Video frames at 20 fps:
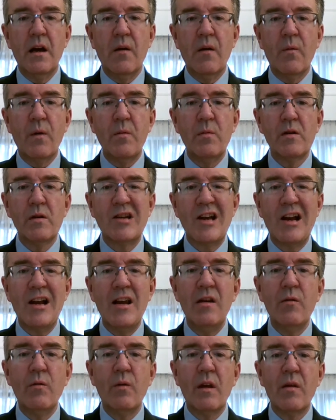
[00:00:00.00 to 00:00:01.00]
We will tell
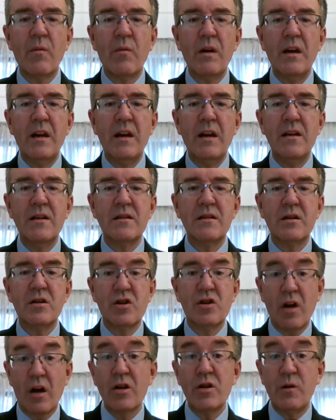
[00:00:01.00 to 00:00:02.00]
you whether we need to
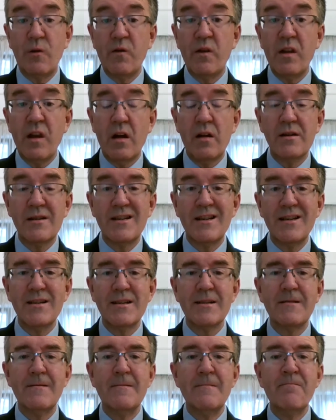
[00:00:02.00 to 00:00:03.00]
charge you for the
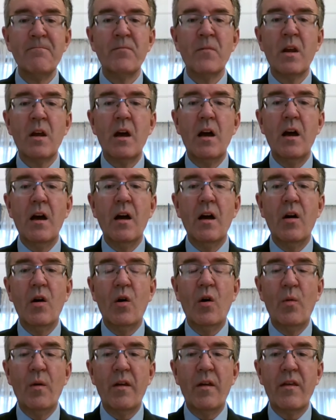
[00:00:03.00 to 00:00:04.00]
answers
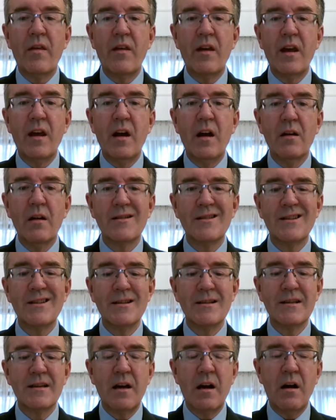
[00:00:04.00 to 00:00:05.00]
or whether the
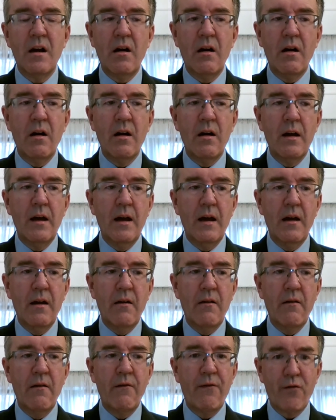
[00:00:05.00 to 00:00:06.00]
answers
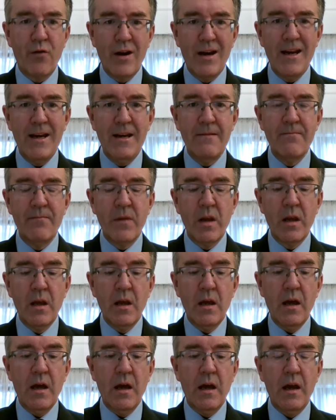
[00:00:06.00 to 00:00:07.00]
are free.
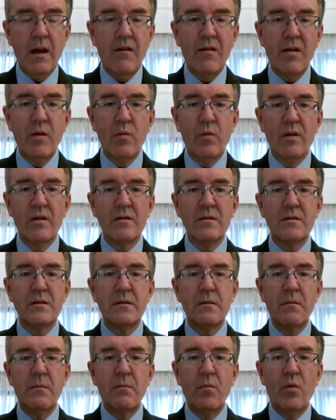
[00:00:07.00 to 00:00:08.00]
If you want
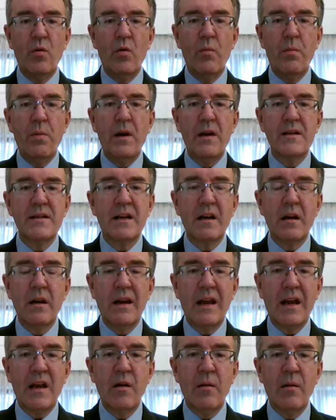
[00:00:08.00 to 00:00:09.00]
more political and
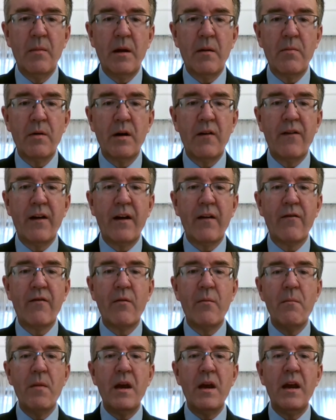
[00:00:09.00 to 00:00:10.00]
economic briefing
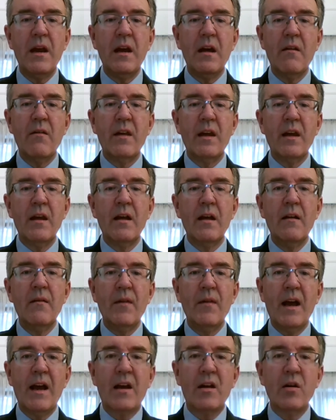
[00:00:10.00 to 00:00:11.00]
from me and the
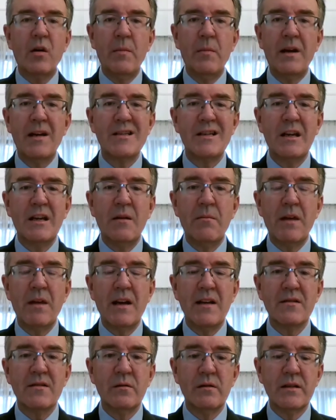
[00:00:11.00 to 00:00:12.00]
economic team,
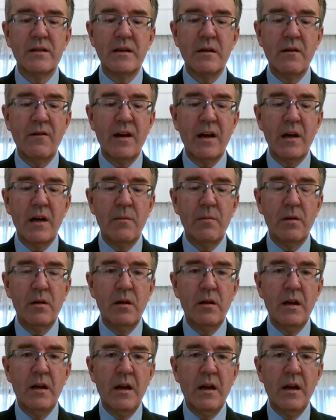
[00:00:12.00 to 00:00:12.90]
that's also available,